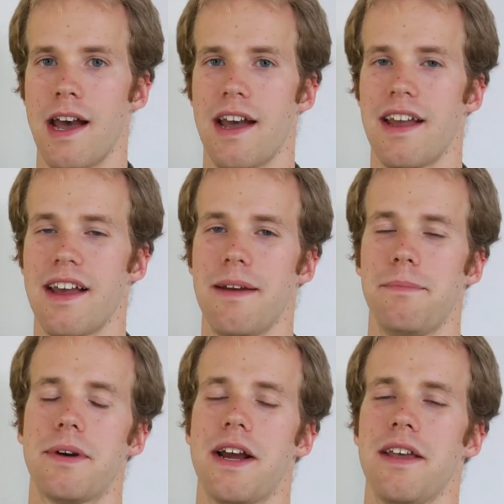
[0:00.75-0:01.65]
Hi,
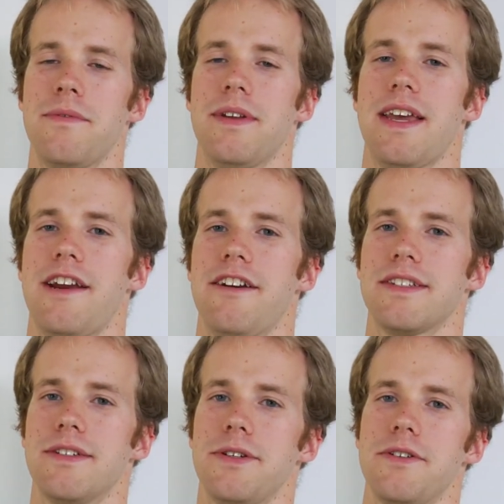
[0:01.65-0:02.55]
I'm Brian with
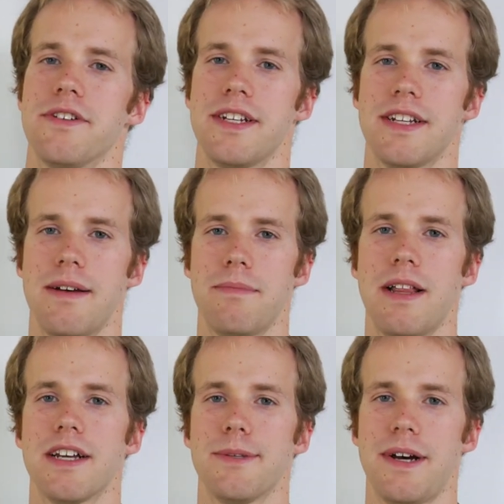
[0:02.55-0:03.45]
Erickson Tutoring dot
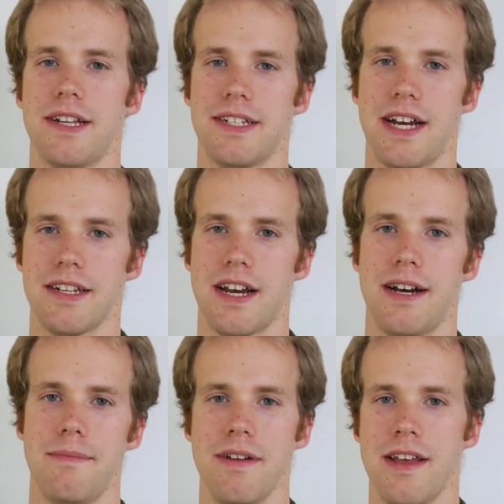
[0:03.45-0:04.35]
blogspot dot
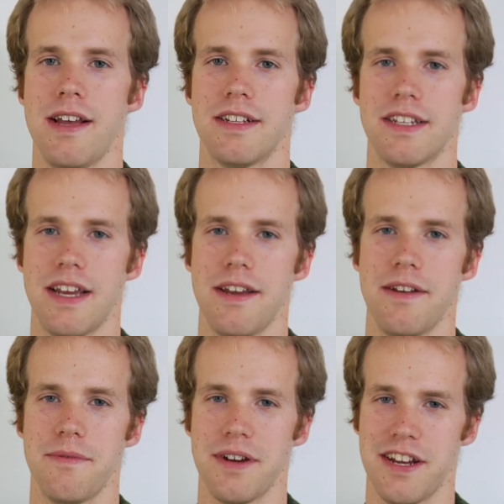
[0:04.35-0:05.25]
com.
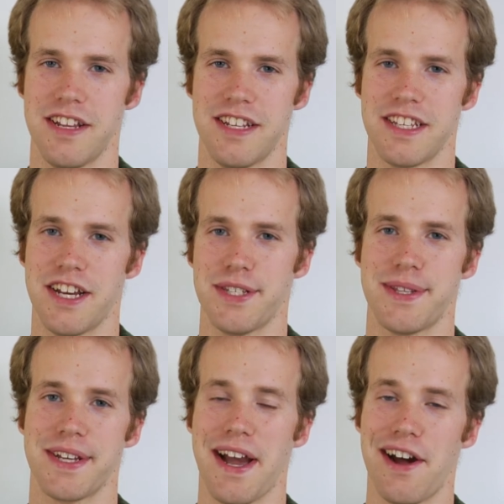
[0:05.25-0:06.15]
Today we're going to discuss
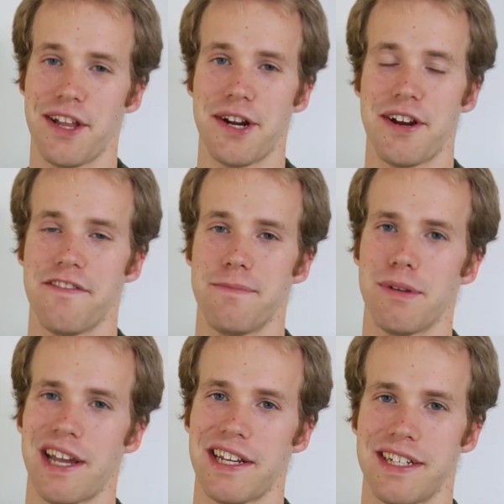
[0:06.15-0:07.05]
the color of
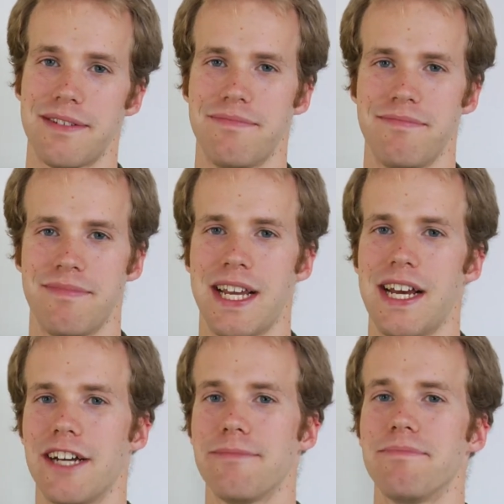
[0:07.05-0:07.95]
plankton.
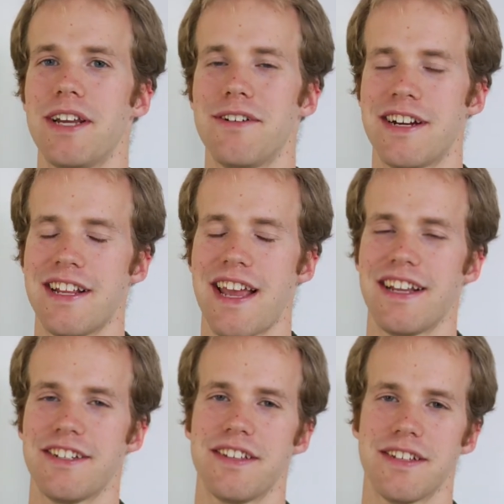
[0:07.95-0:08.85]
Um, in order to
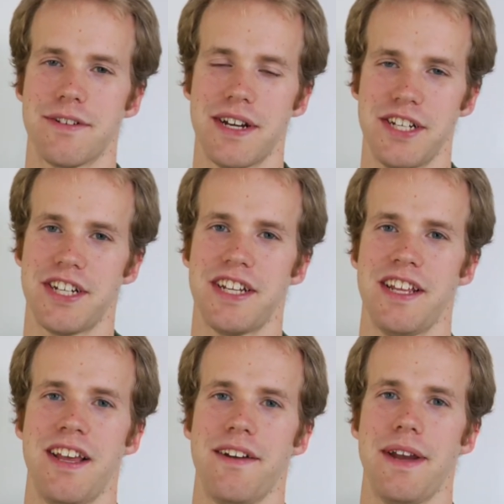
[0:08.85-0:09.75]
answer this question,
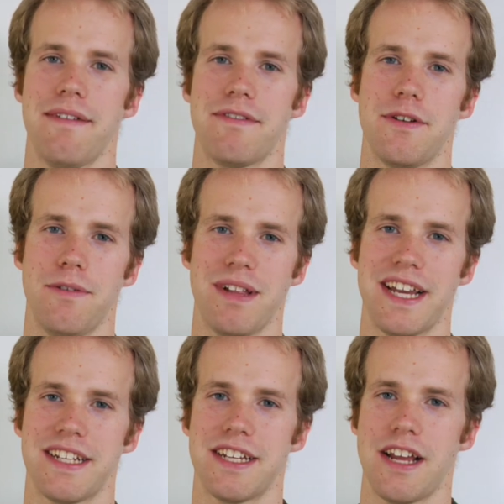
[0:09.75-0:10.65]
we have to know what
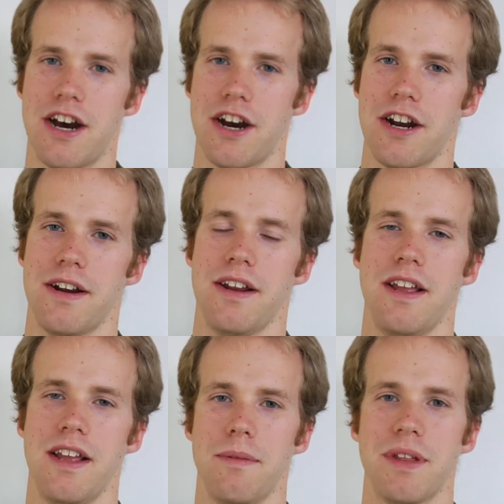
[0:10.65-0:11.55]
plankton are.
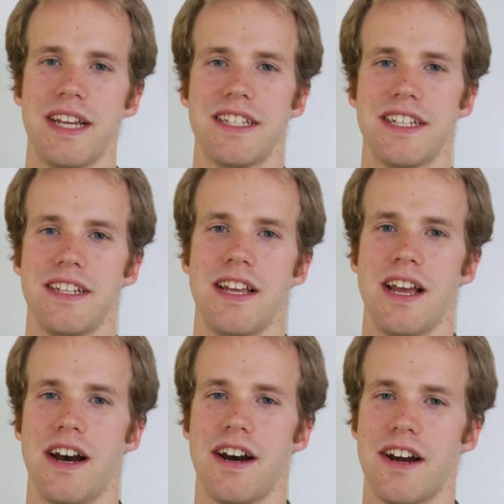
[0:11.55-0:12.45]
Plankton
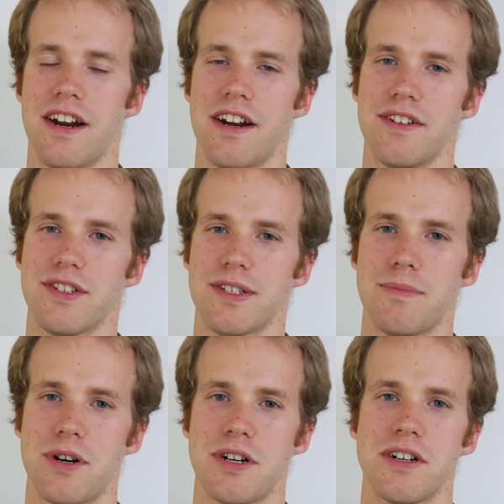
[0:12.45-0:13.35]
are
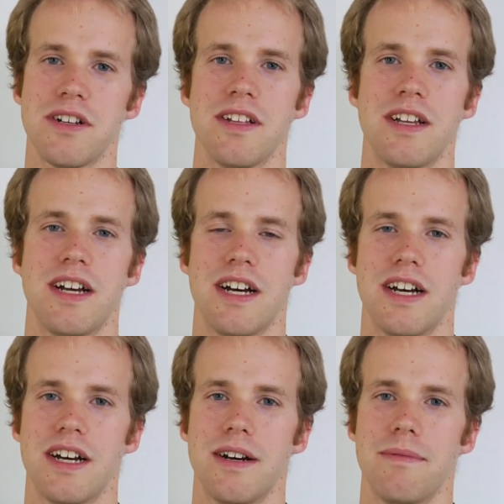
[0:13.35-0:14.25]
small
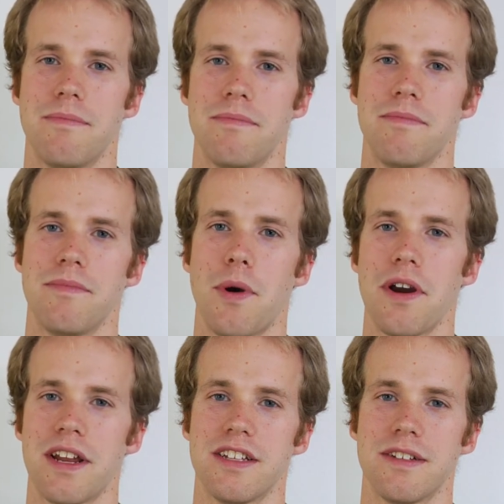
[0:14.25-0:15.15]
um,
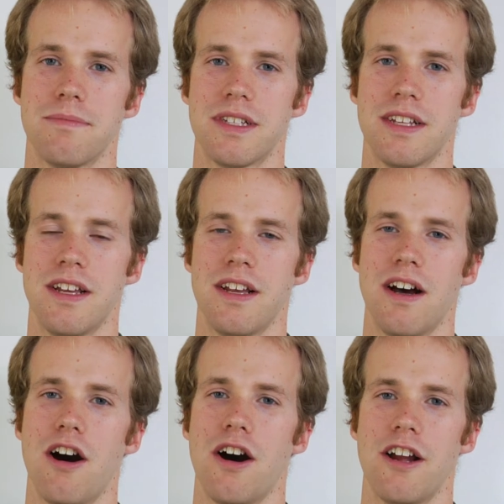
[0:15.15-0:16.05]
organisms
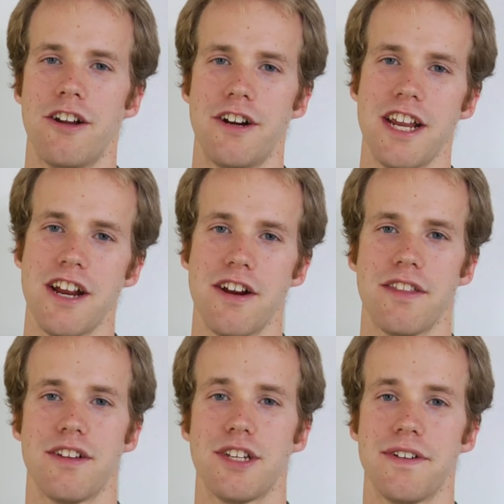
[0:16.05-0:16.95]
on or near
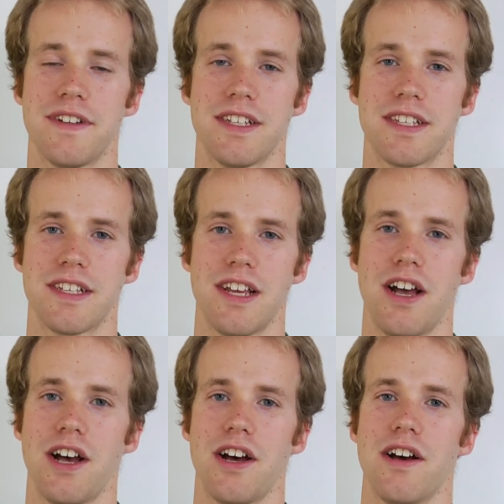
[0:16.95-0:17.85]
the surface
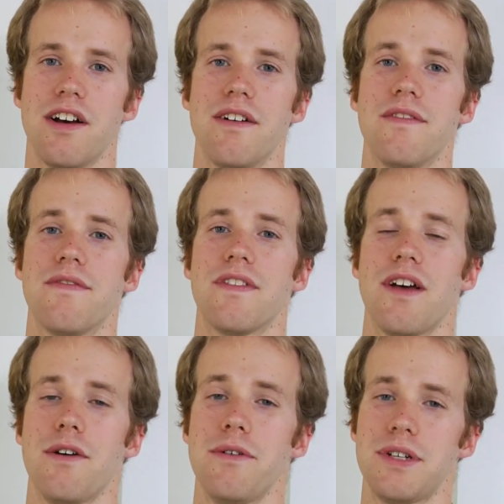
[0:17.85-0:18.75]
of
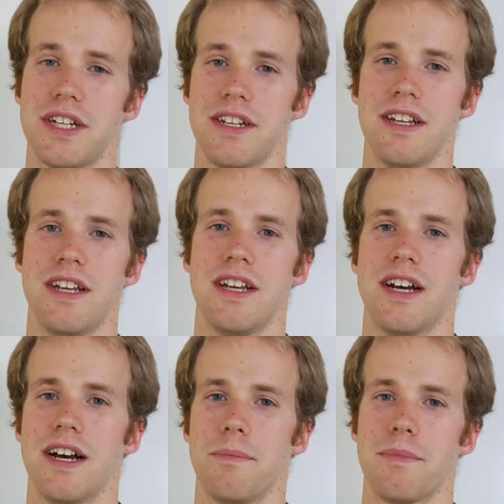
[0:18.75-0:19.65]
the ocean
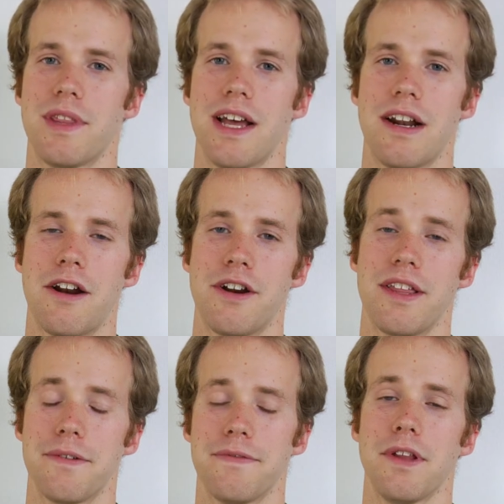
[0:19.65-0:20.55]
um, that are
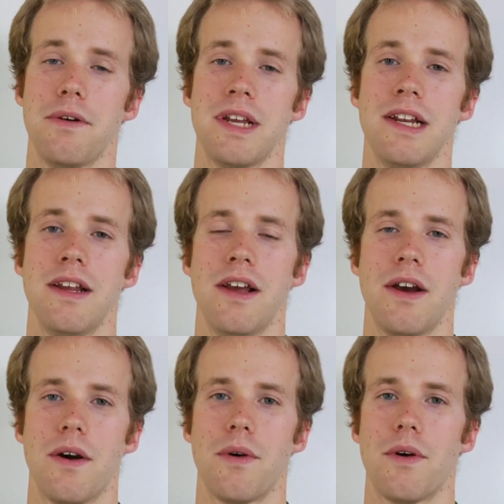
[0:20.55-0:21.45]
either floating
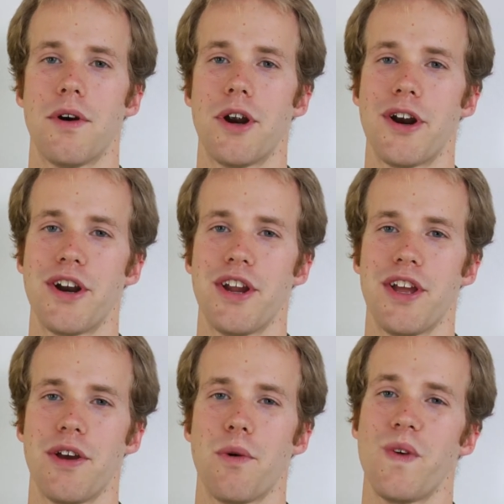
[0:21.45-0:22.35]
or
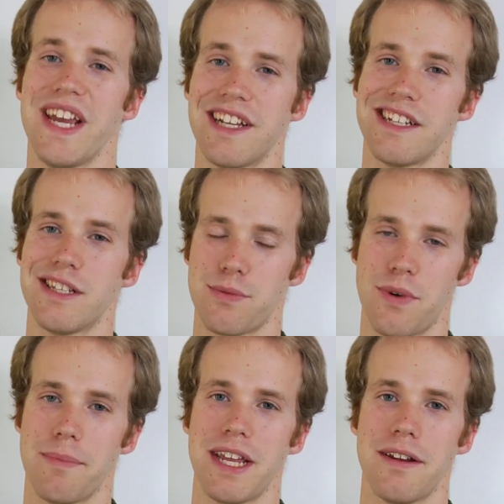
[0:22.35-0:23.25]
weakly
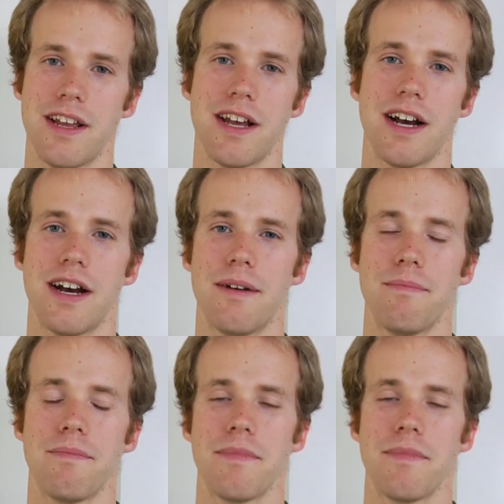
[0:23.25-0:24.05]
swimming. Um,